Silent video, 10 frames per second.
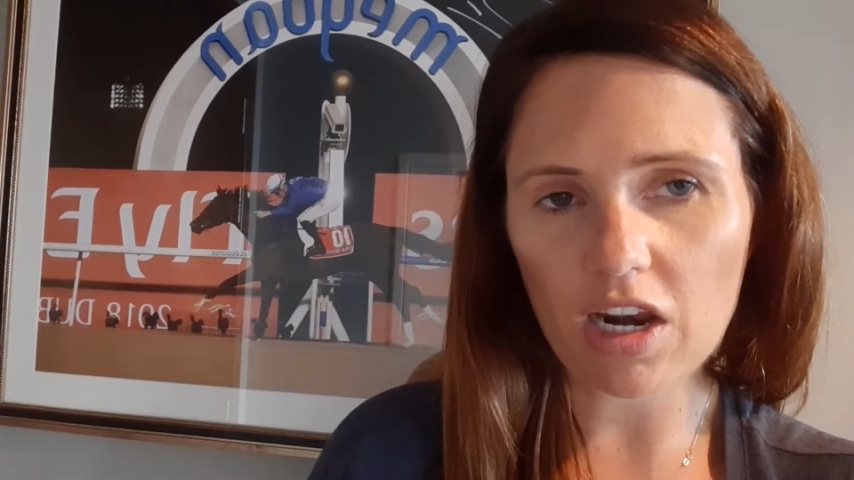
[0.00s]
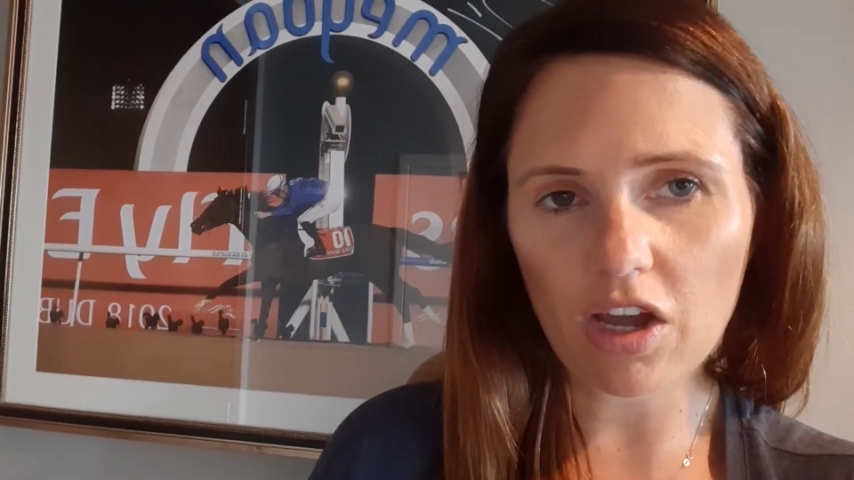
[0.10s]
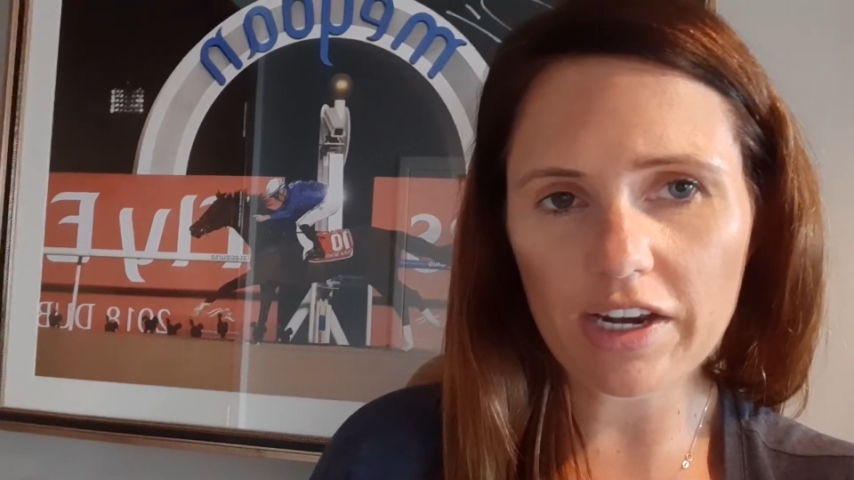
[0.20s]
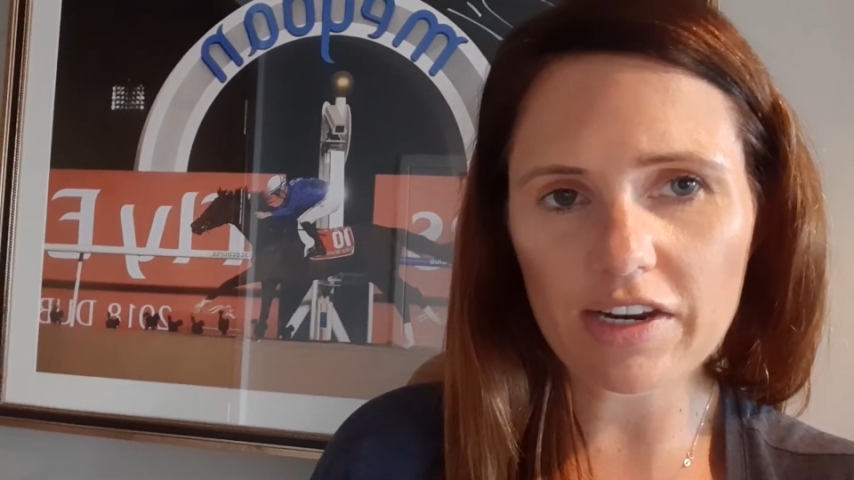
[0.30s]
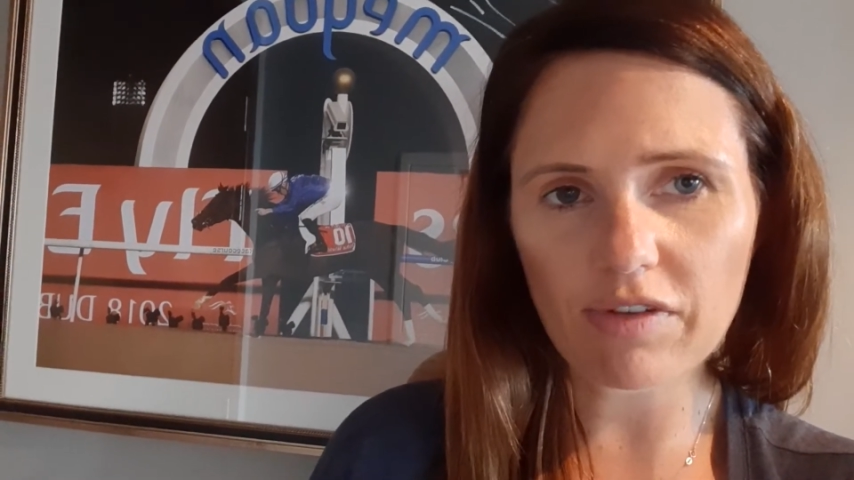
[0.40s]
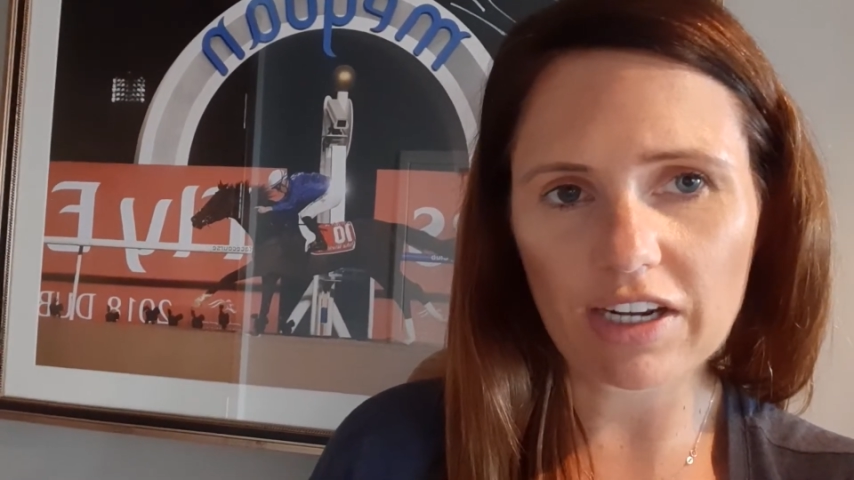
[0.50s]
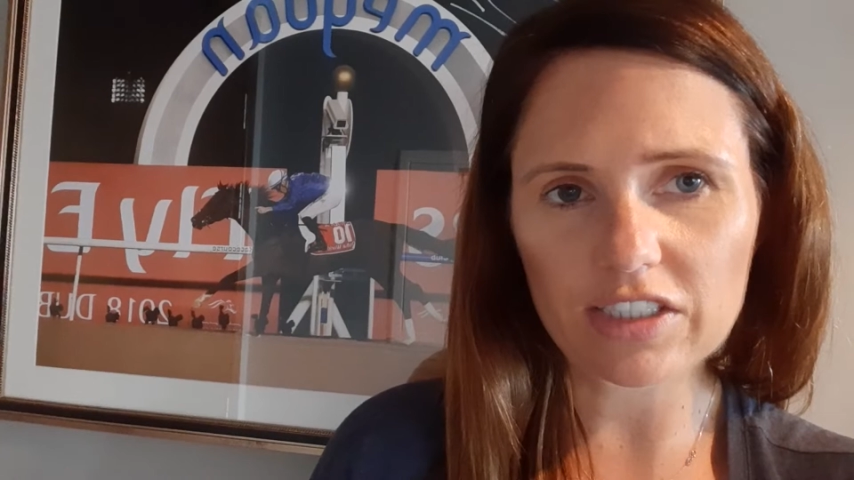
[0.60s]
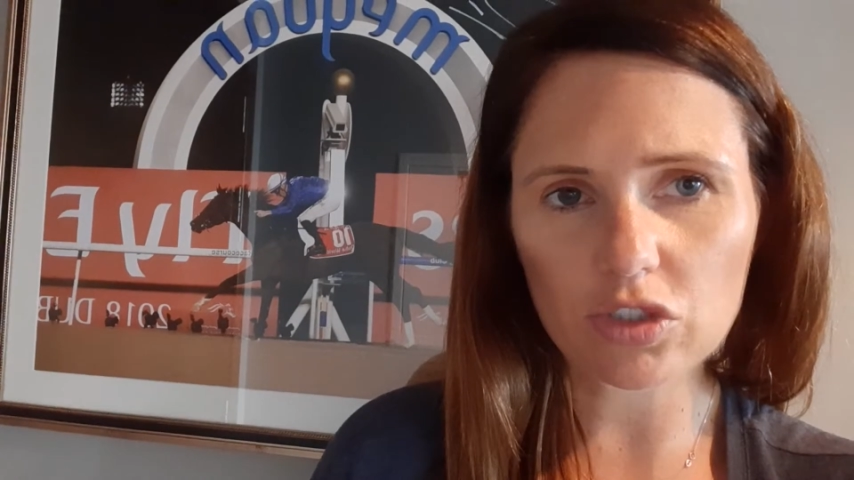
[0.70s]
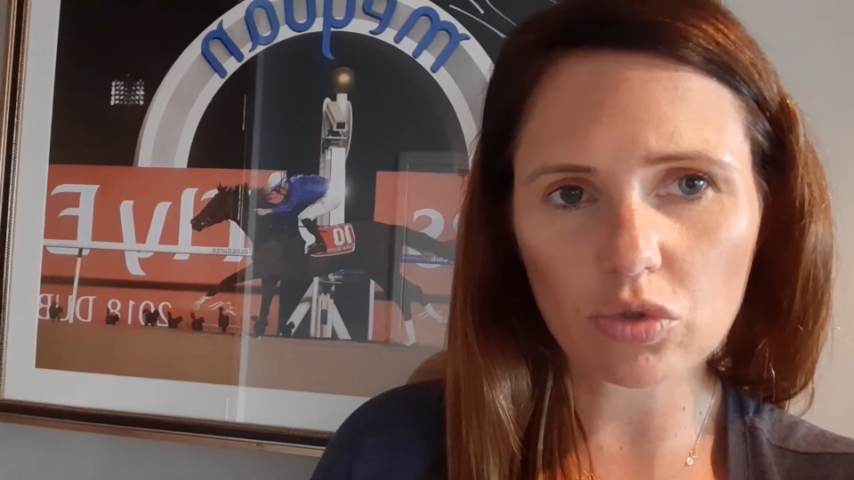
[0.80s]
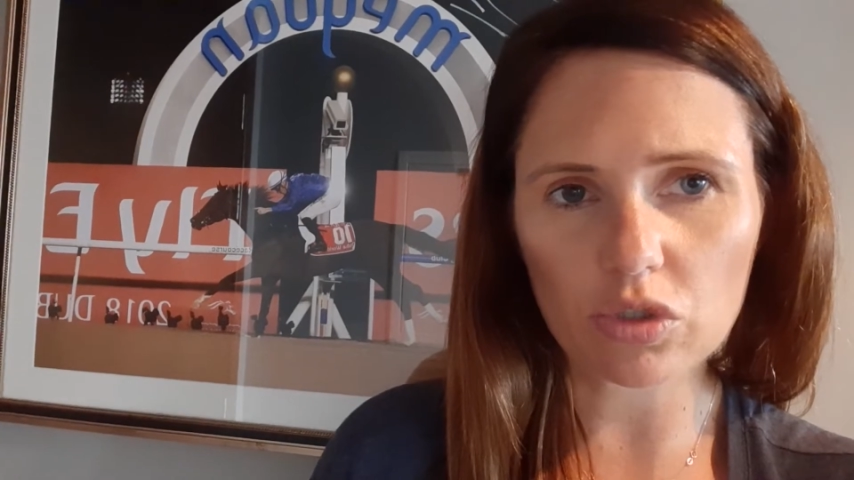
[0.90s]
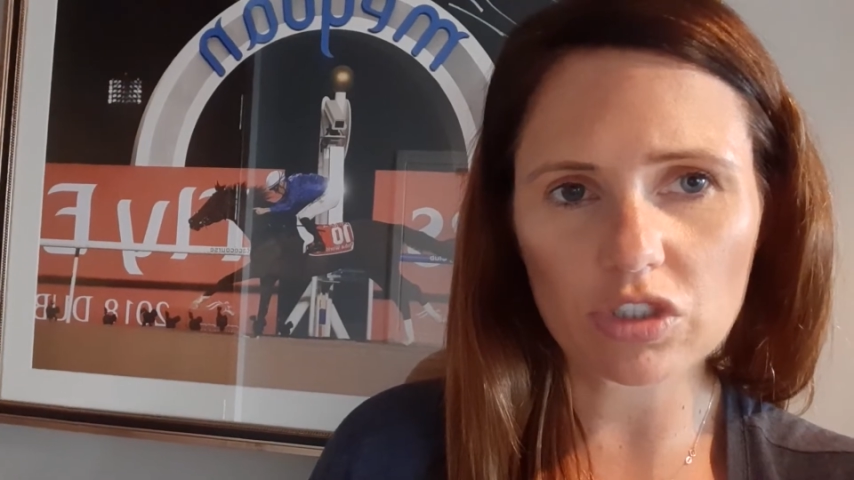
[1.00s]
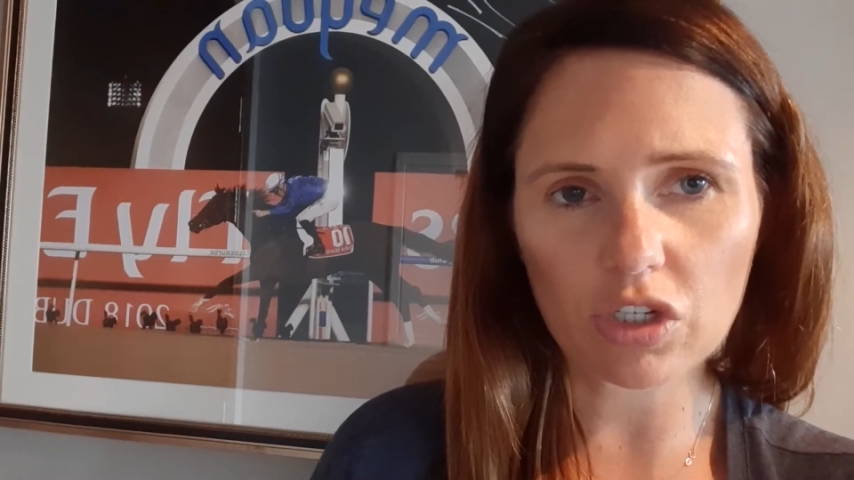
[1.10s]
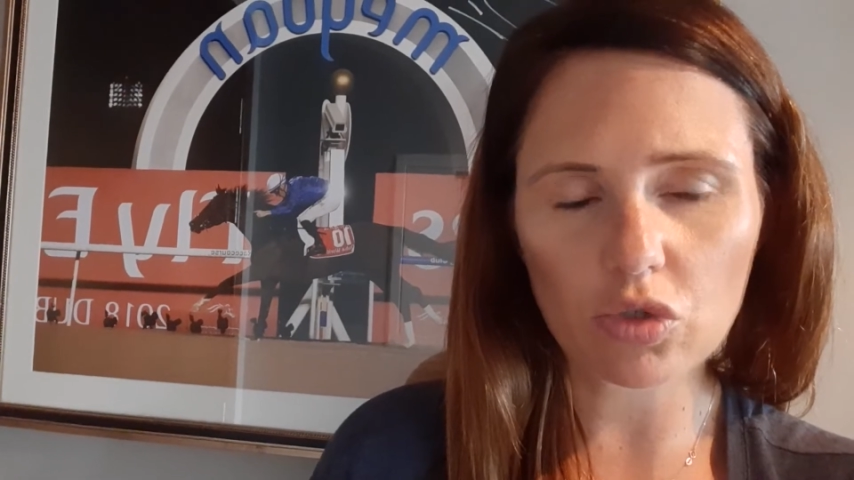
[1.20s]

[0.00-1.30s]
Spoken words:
lightly raced sort